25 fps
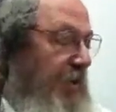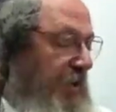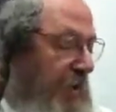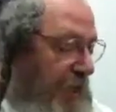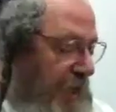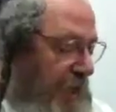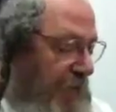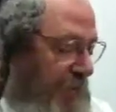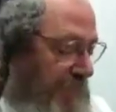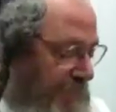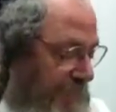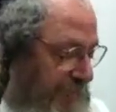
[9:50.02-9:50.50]

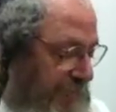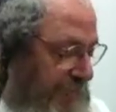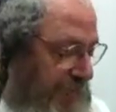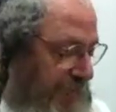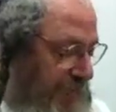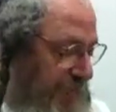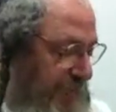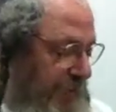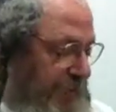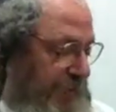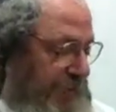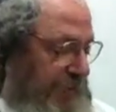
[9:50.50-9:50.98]
like
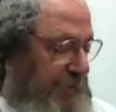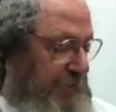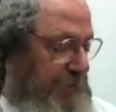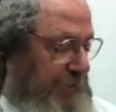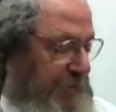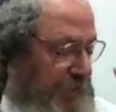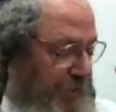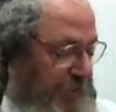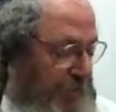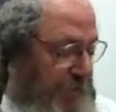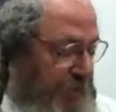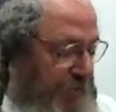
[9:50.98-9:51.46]

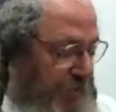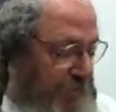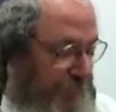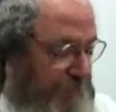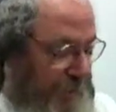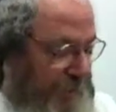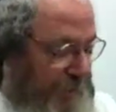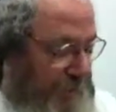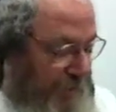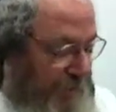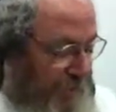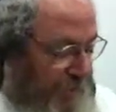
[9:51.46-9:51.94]
feces, a tin of
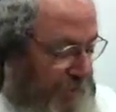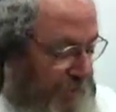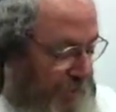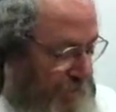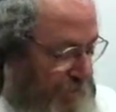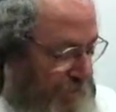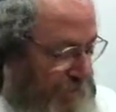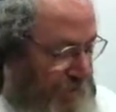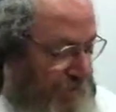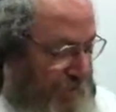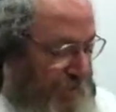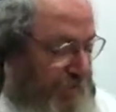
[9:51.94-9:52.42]
mamish.
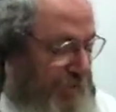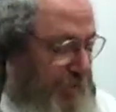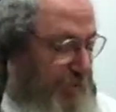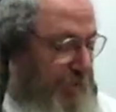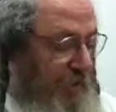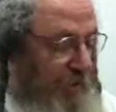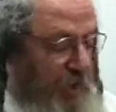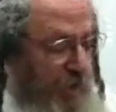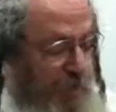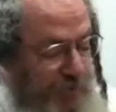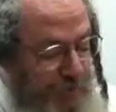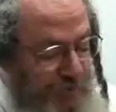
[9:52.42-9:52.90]

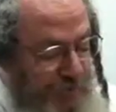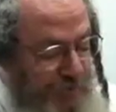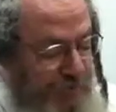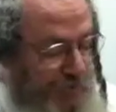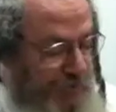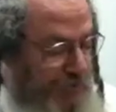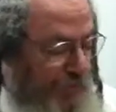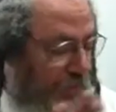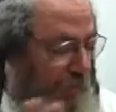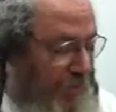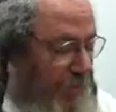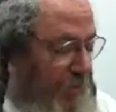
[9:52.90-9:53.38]
So they all
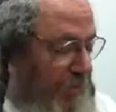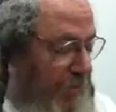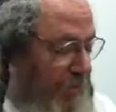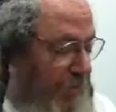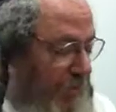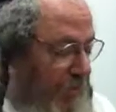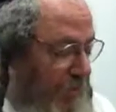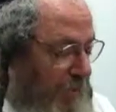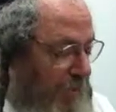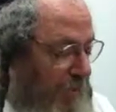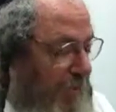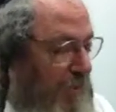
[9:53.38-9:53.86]

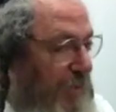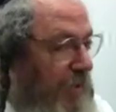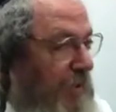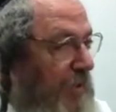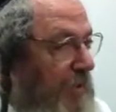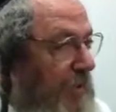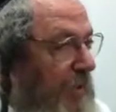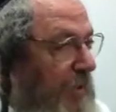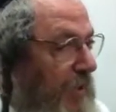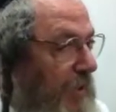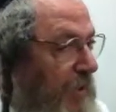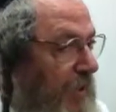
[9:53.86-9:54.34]
threw
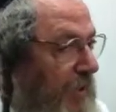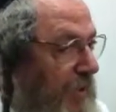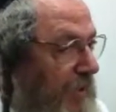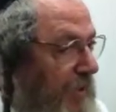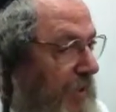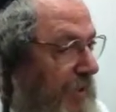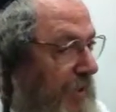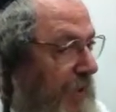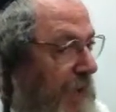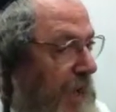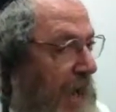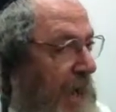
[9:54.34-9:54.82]

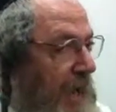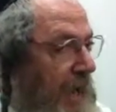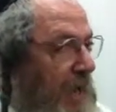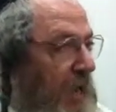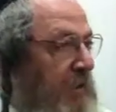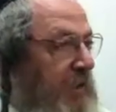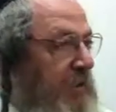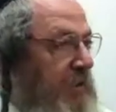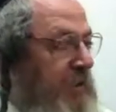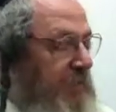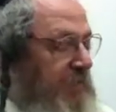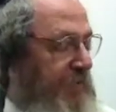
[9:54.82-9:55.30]
the
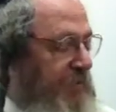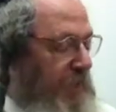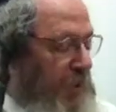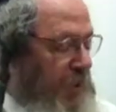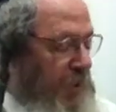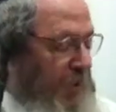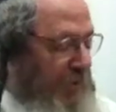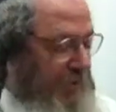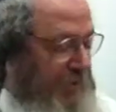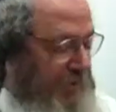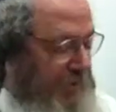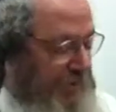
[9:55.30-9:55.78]
idols of
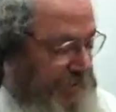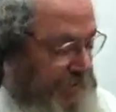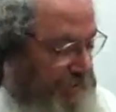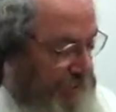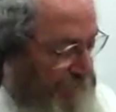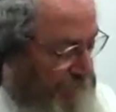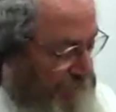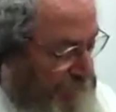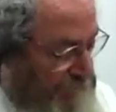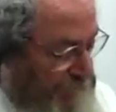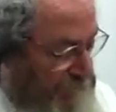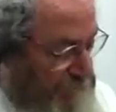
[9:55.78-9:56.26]
gold and
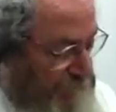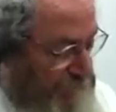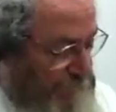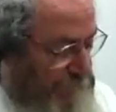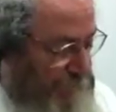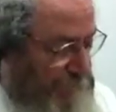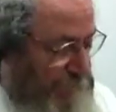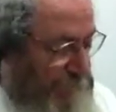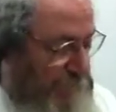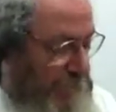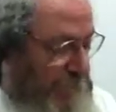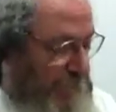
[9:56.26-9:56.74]
silver.
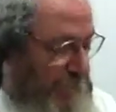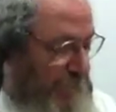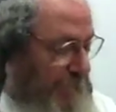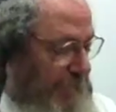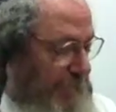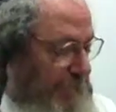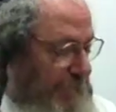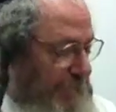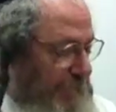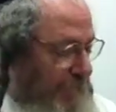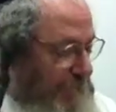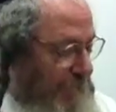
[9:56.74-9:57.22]

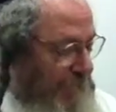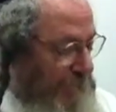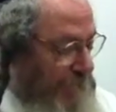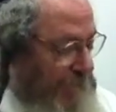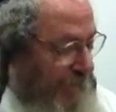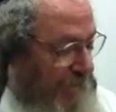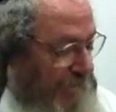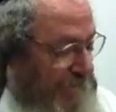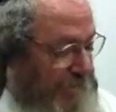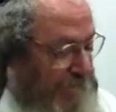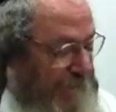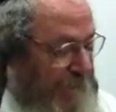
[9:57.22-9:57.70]

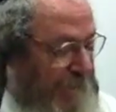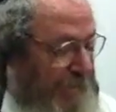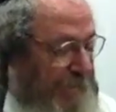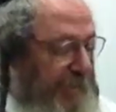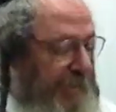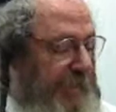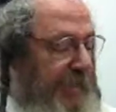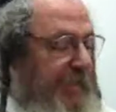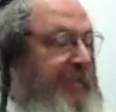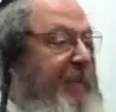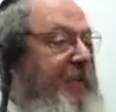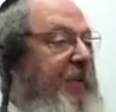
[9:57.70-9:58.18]
And
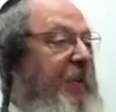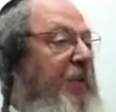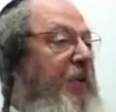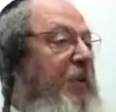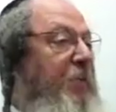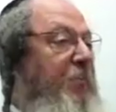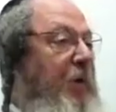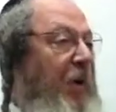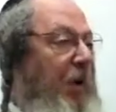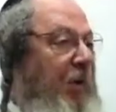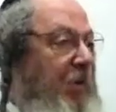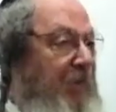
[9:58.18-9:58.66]
then they
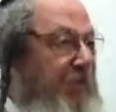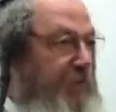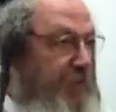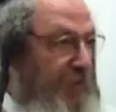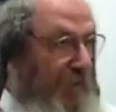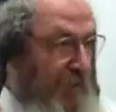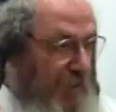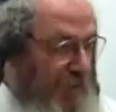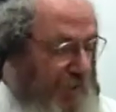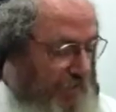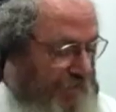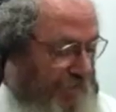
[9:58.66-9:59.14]
sent about
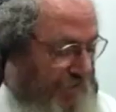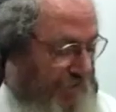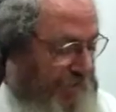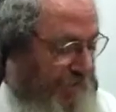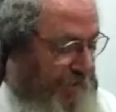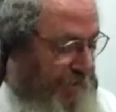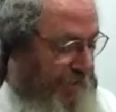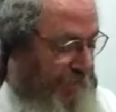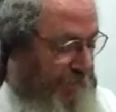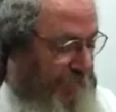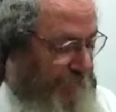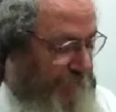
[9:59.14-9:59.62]
Phil over
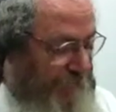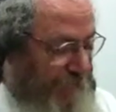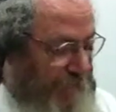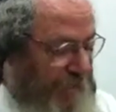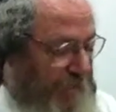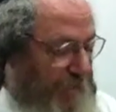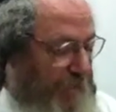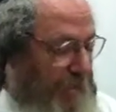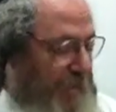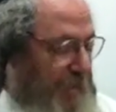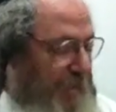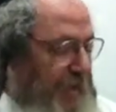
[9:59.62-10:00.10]
there,
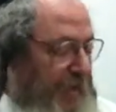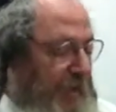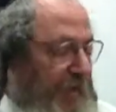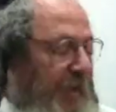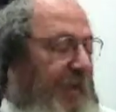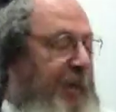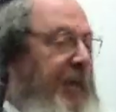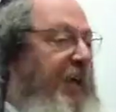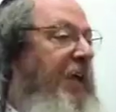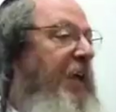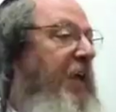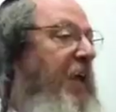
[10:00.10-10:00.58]

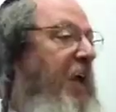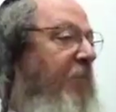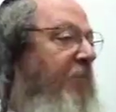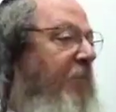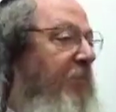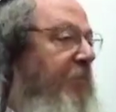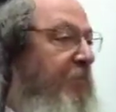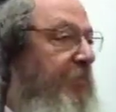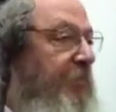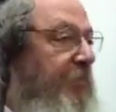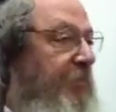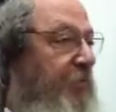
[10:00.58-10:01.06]
and he
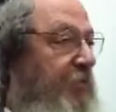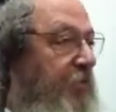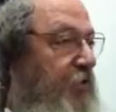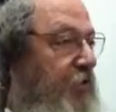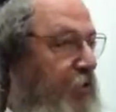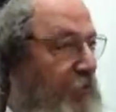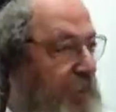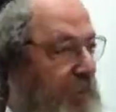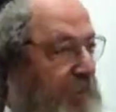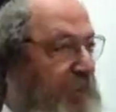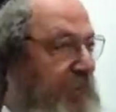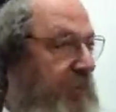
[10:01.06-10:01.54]
gave them
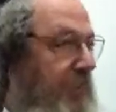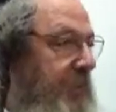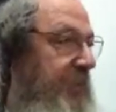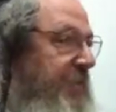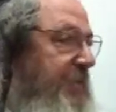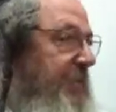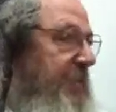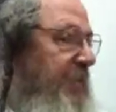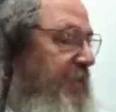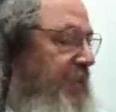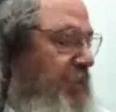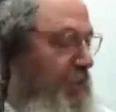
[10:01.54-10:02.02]

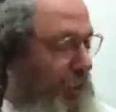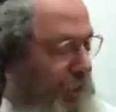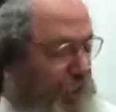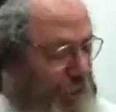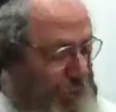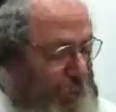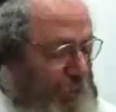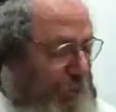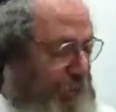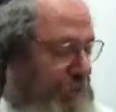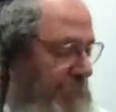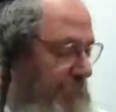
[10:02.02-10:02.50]
tshuvas and
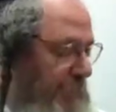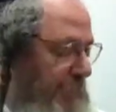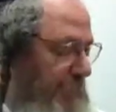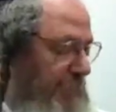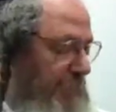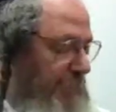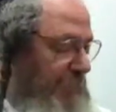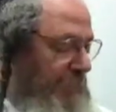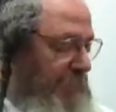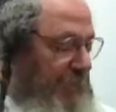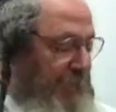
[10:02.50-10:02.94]
tikkunim,